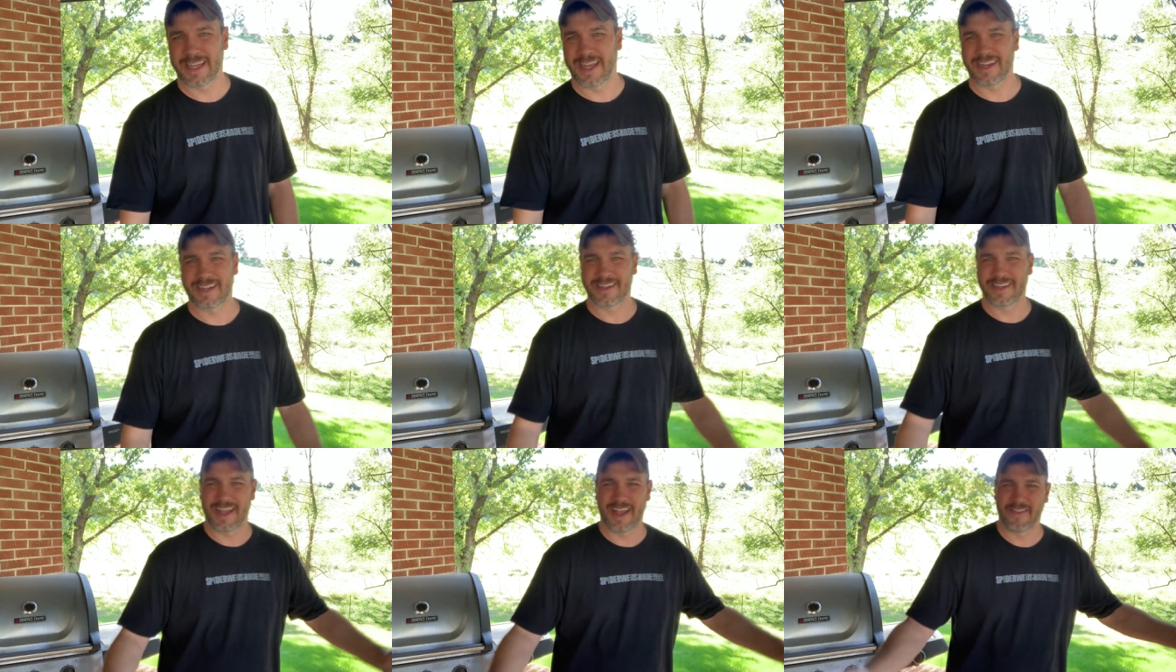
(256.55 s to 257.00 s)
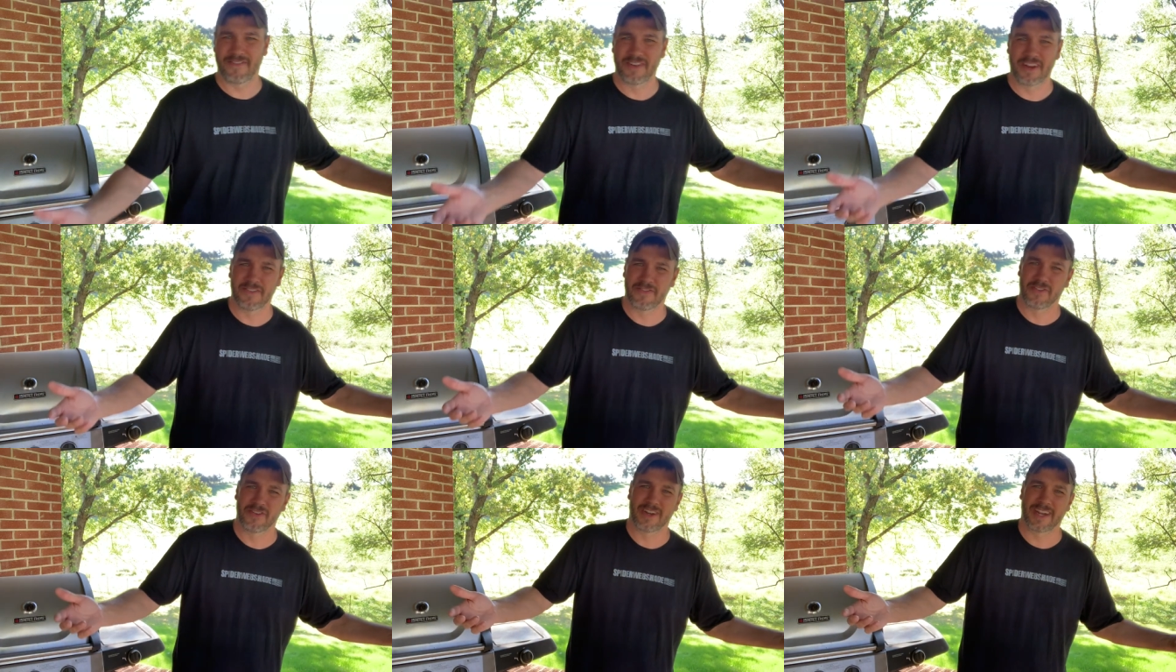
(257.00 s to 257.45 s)
I, I've
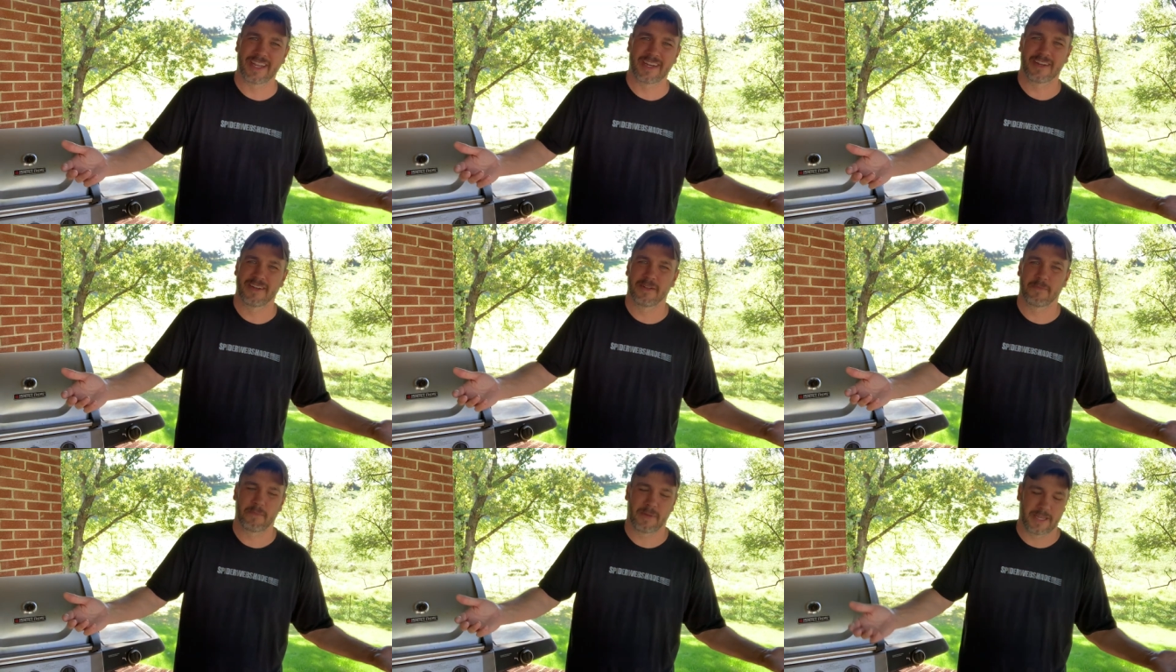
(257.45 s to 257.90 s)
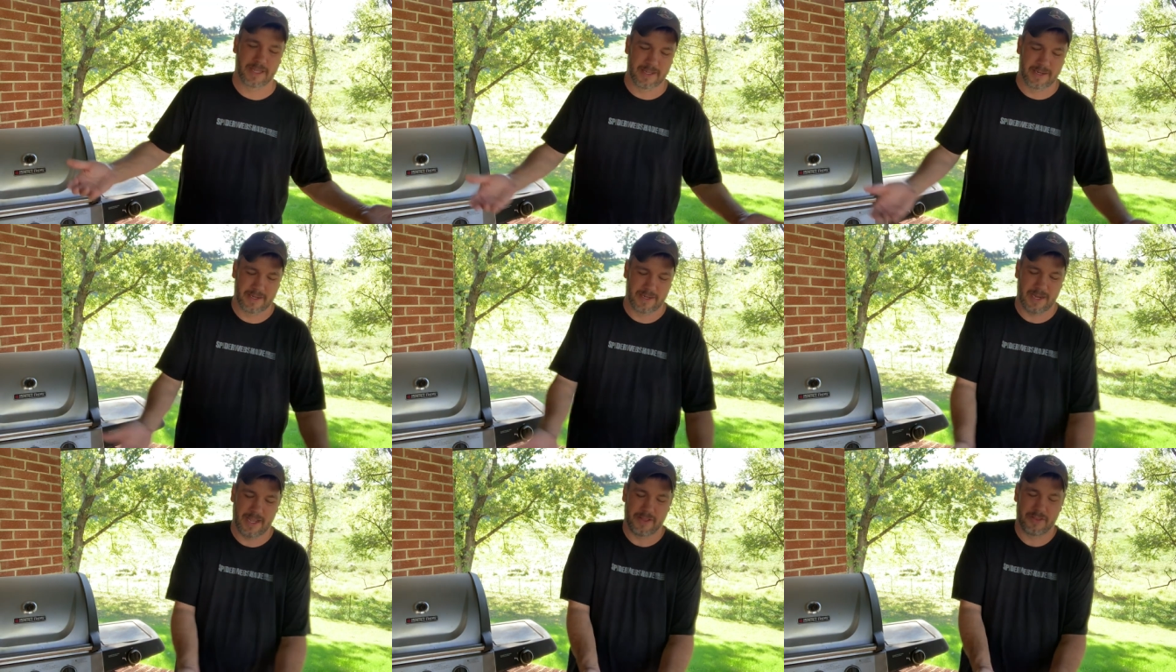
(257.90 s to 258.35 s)
never needed a pen,
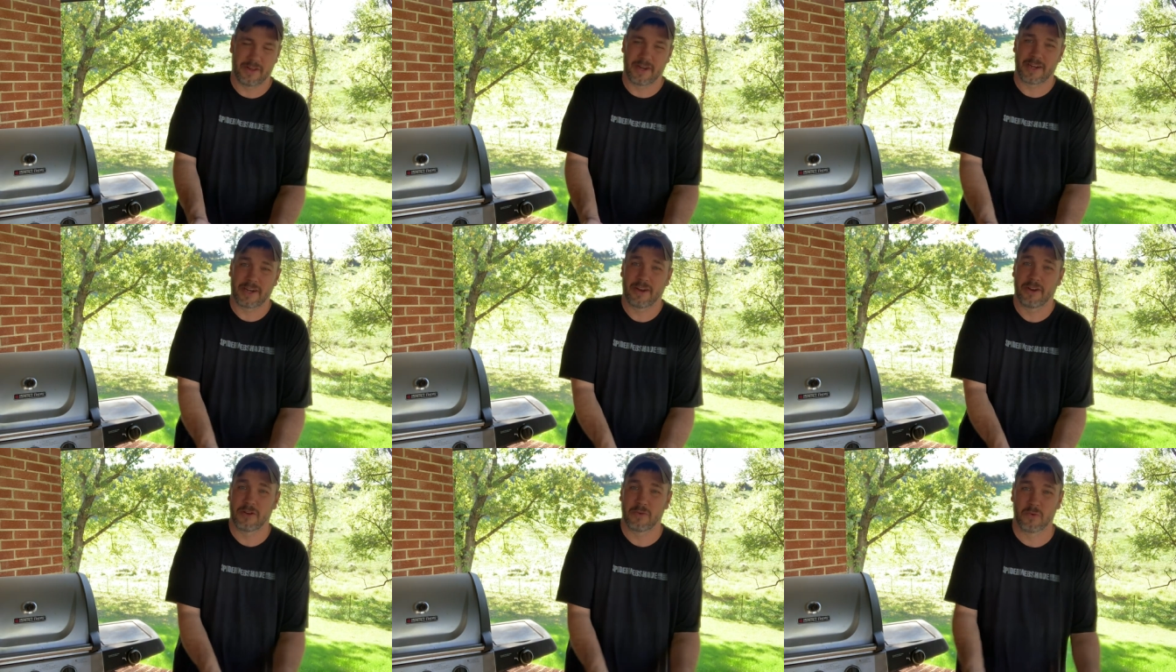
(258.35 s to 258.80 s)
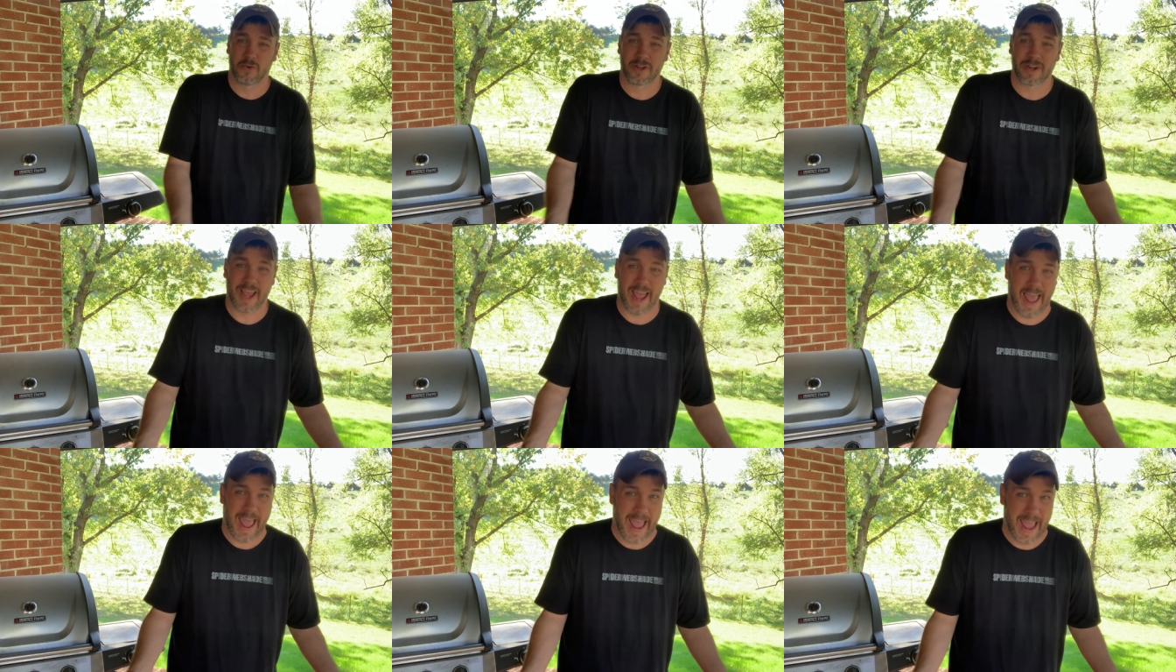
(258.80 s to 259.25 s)
and now that I carry one,
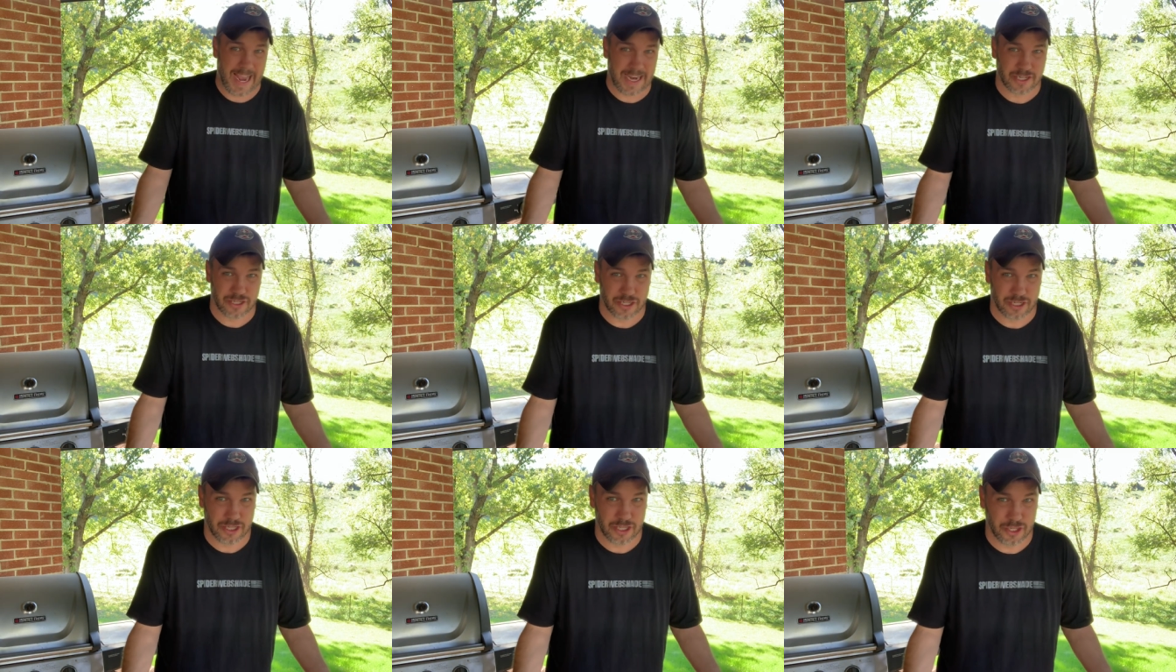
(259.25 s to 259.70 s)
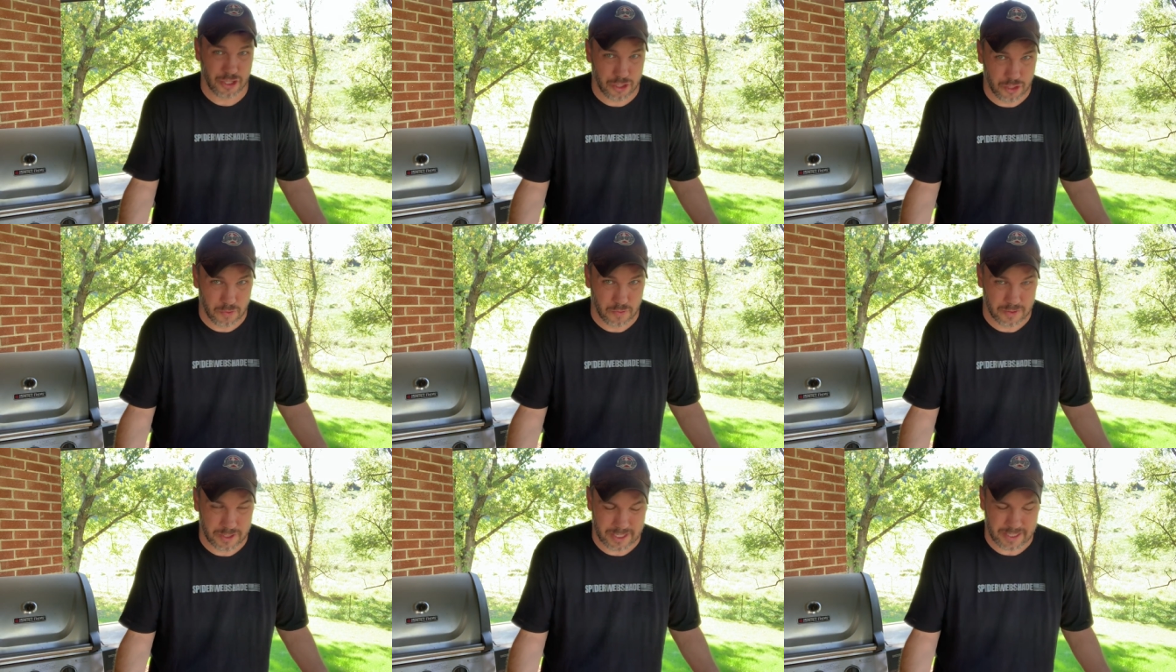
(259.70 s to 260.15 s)
I actually
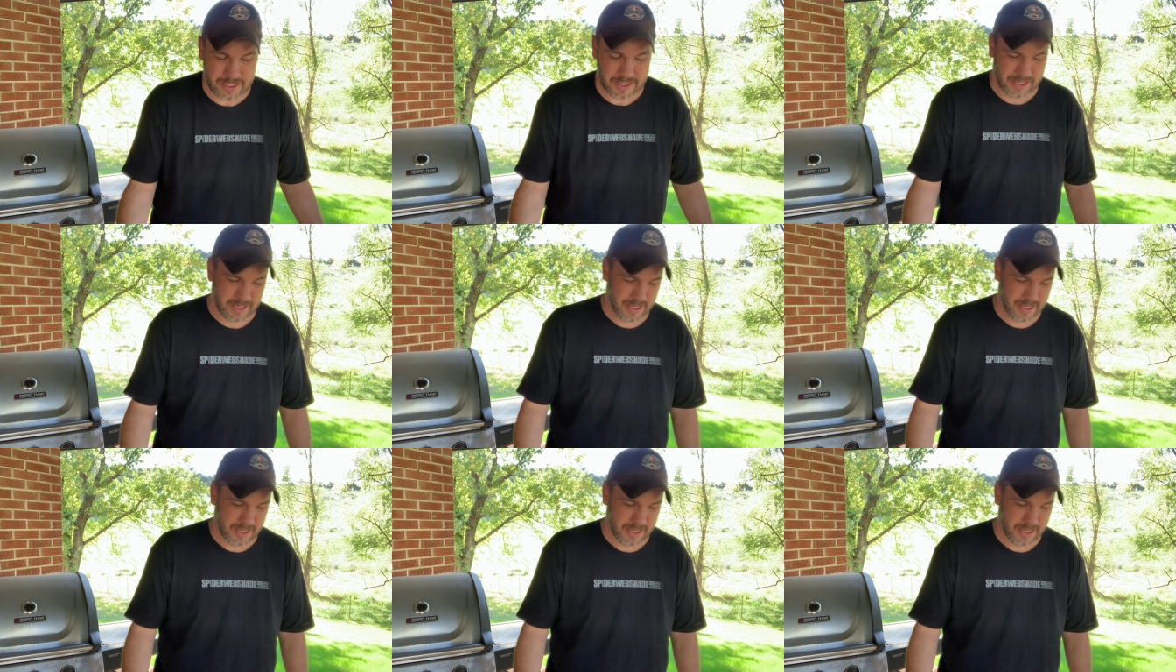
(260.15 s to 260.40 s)
use it.